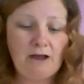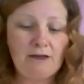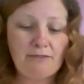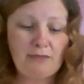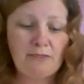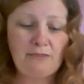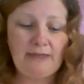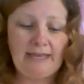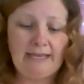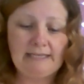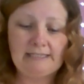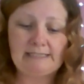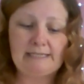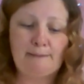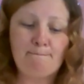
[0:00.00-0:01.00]
other
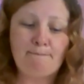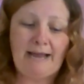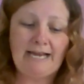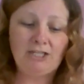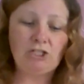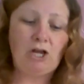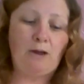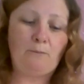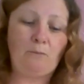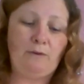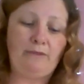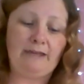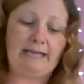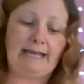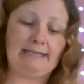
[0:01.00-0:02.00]
things to mash up
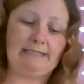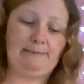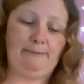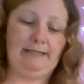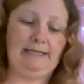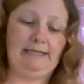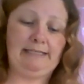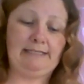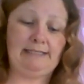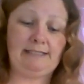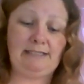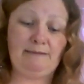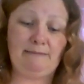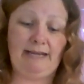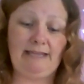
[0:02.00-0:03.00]
with the caterpillars
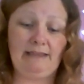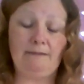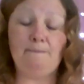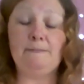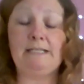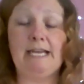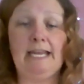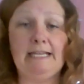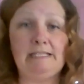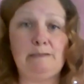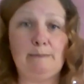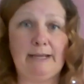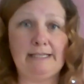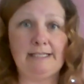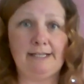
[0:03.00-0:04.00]
to make them
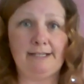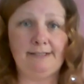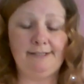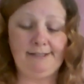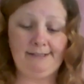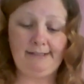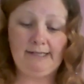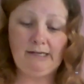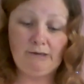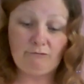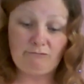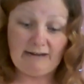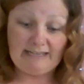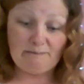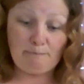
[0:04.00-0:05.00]
taste better.
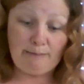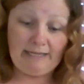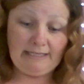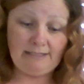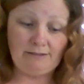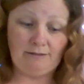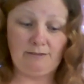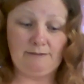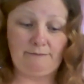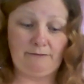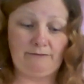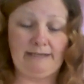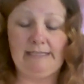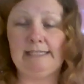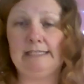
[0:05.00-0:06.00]
Red beetles,
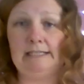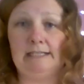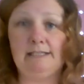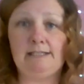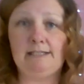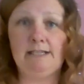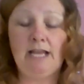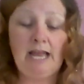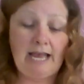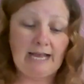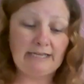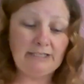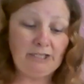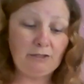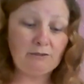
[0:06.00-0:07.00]
for instance,
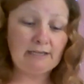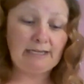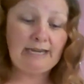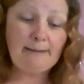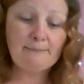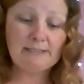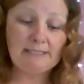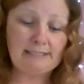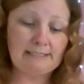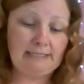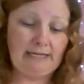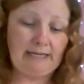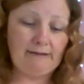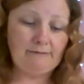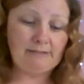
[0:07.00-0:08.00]
and eucalyptus
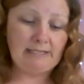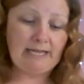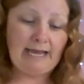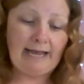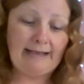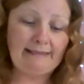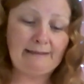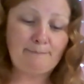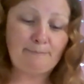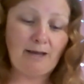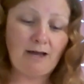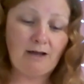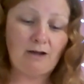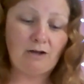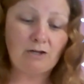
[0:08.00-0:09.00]
leaves, and the
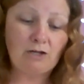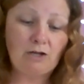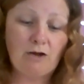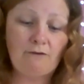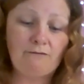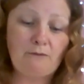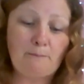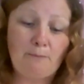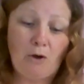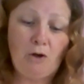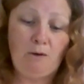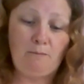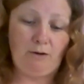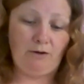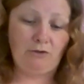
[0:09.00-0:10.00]
bark of the
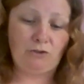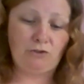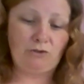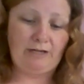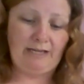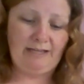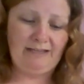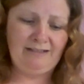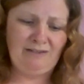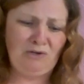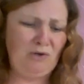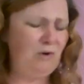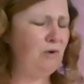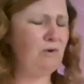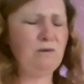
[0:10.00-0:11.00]
bonbon tree.
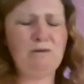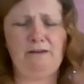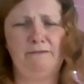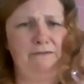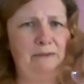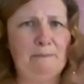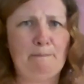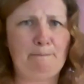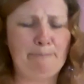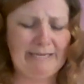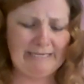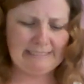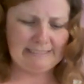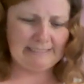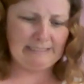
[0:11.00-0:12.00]
All of them
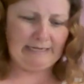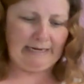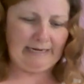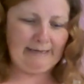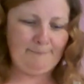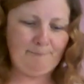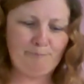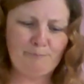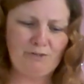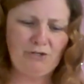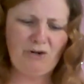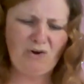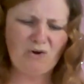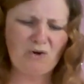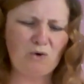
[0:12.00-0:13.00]
beastly, but
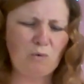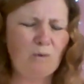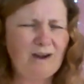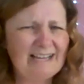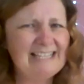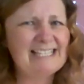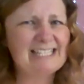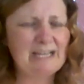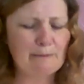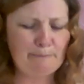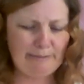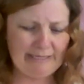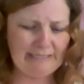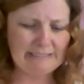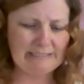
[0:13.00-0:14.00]
not quite so
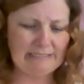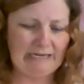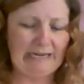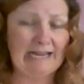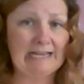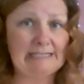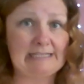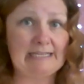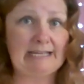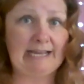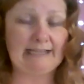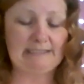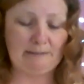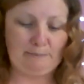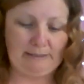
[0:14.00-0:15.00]
beastly as the
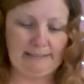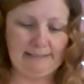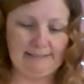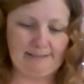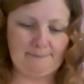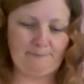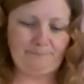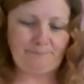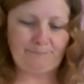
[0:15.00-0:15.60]
caterpillars.